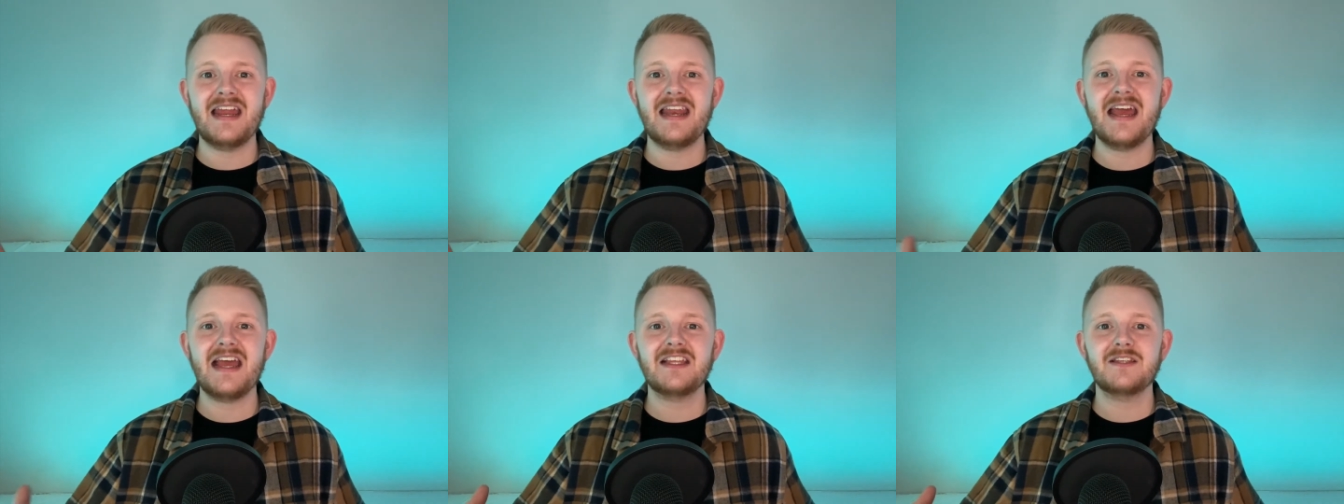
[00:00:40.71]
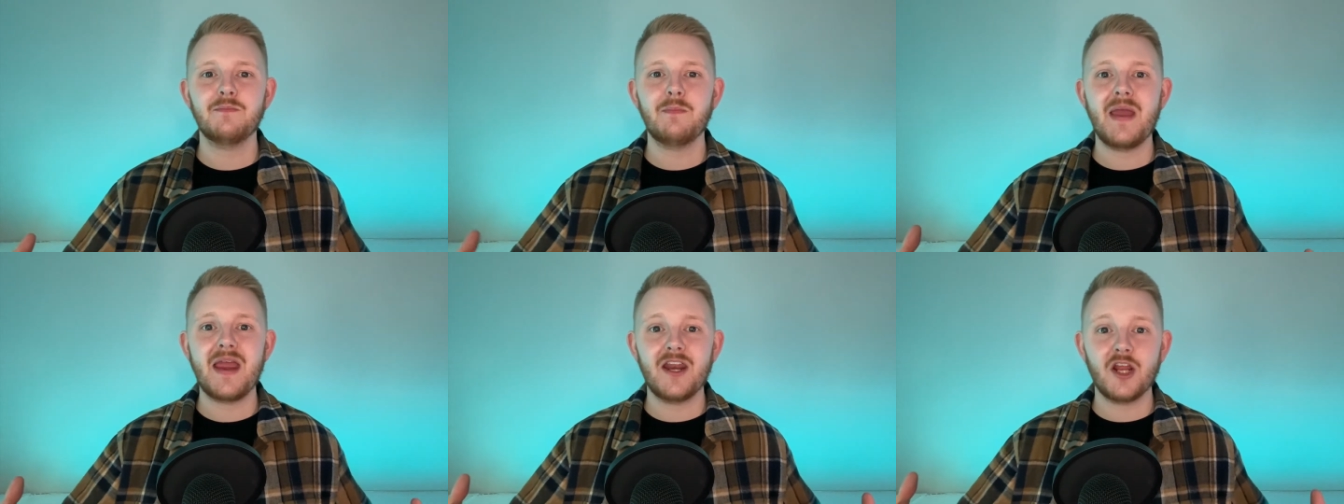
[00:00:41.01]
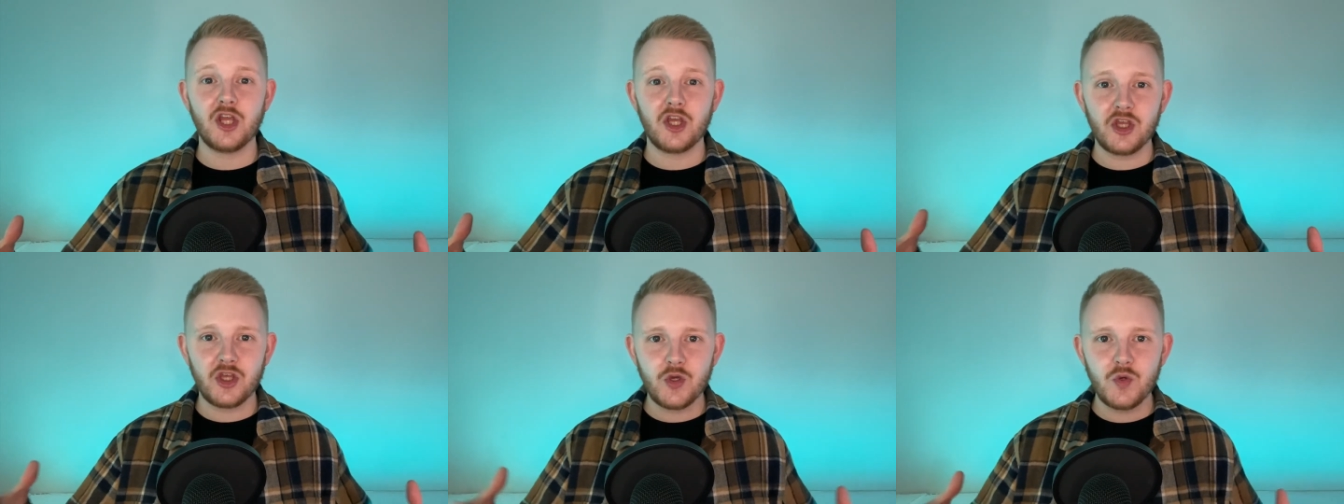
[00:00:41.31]
It has
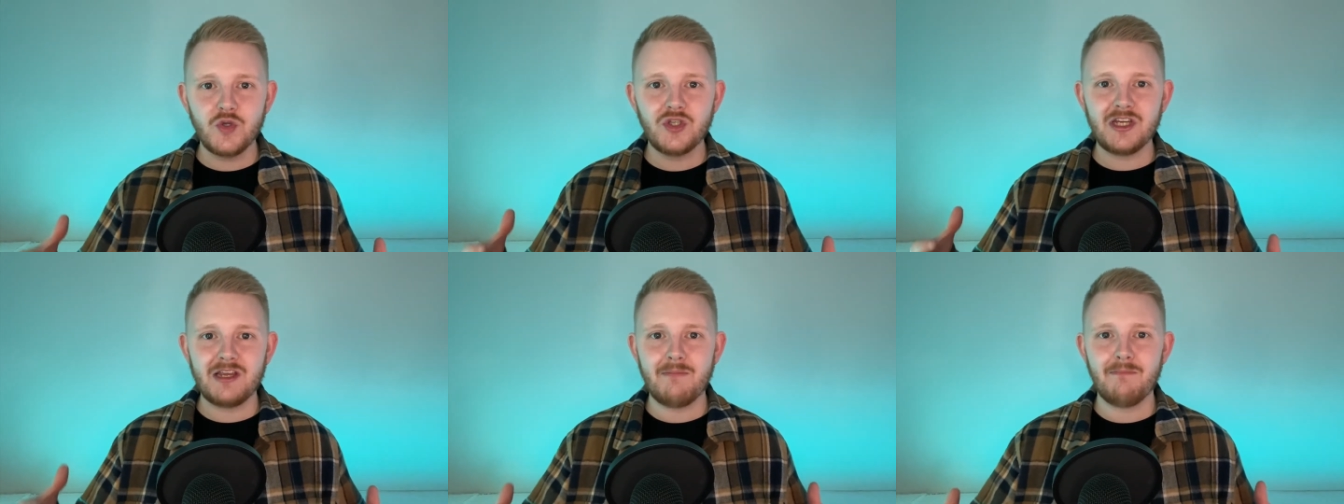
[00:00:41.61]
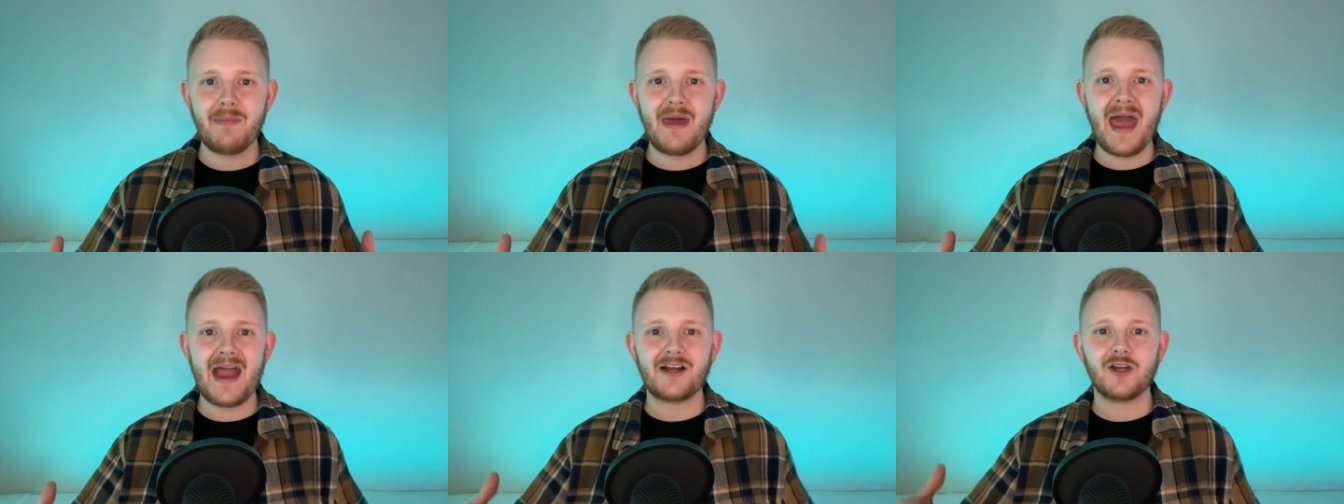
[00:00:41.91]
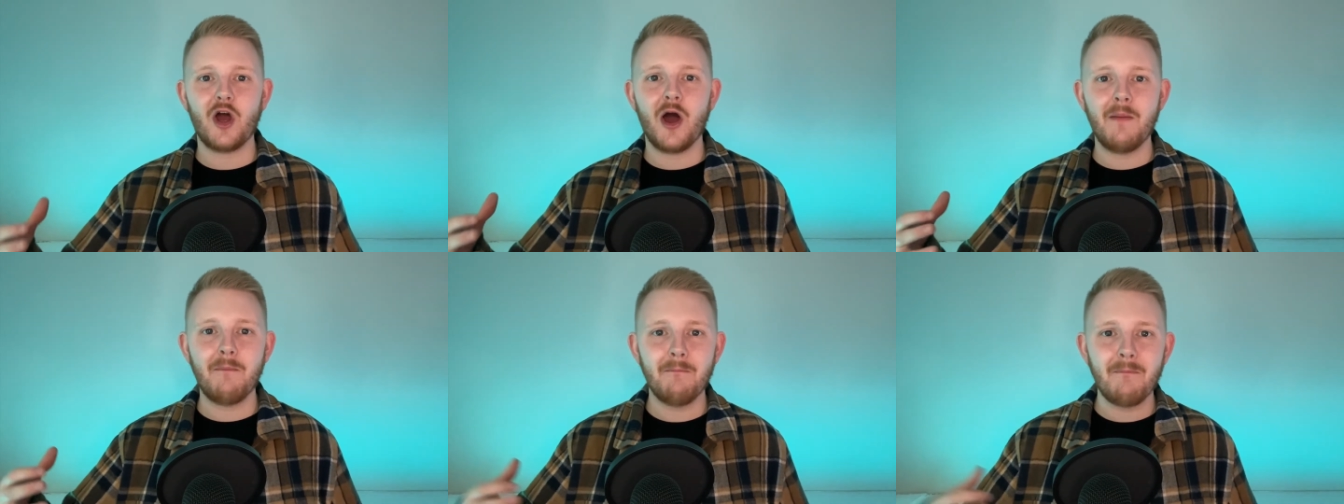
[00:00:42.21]
made a huge
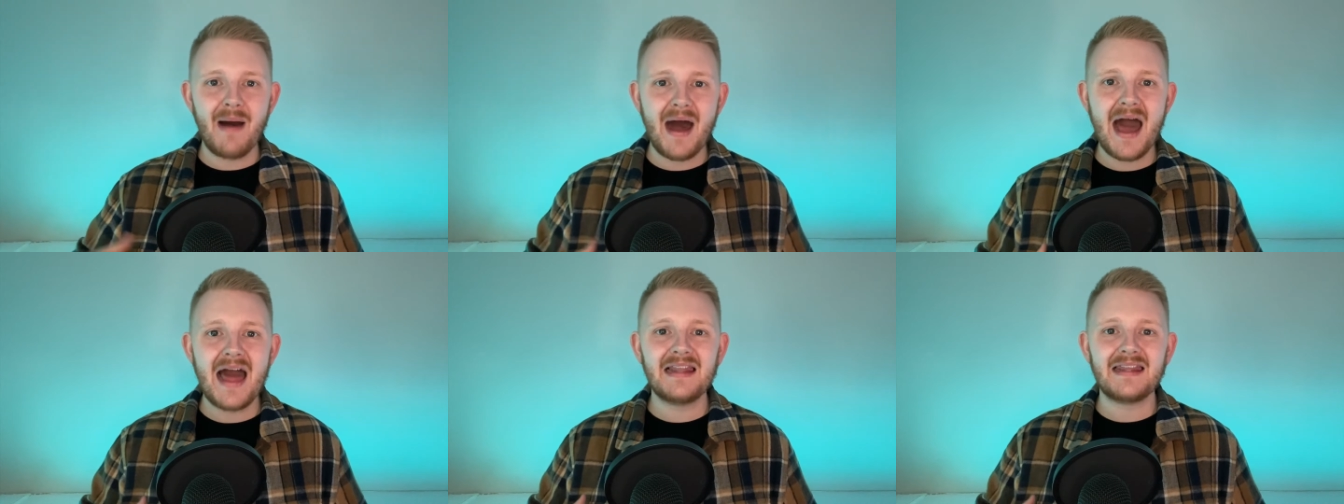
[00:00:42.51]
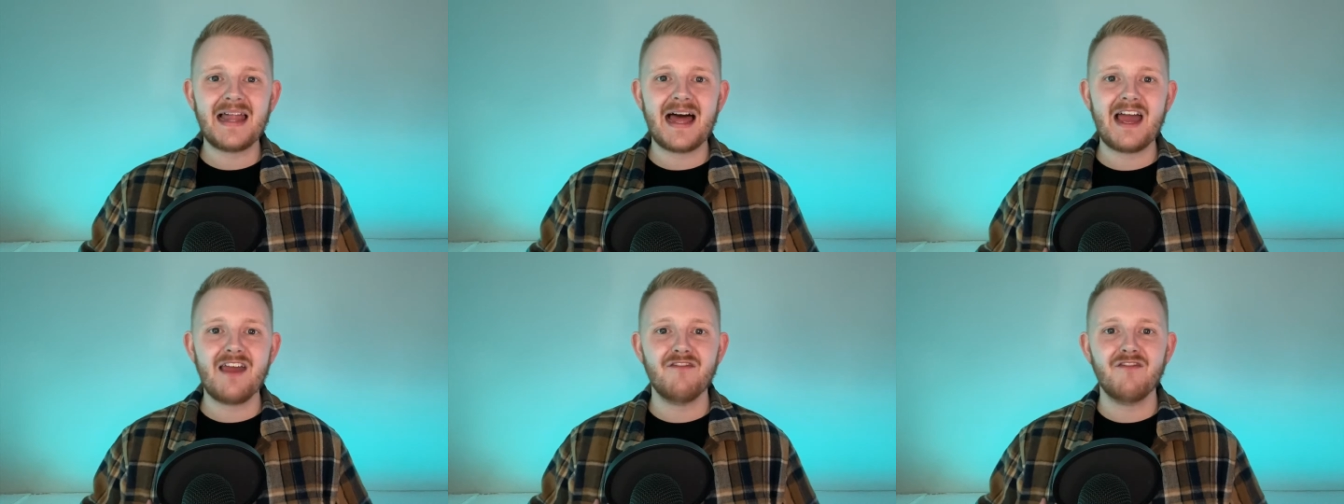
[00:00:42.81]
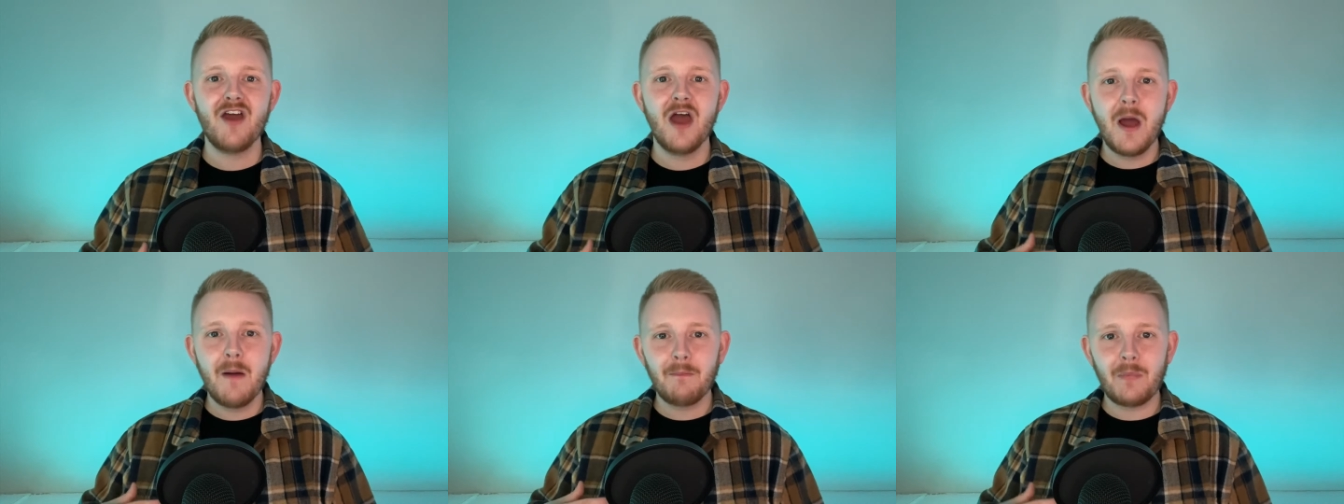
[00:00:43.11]
impact on my my life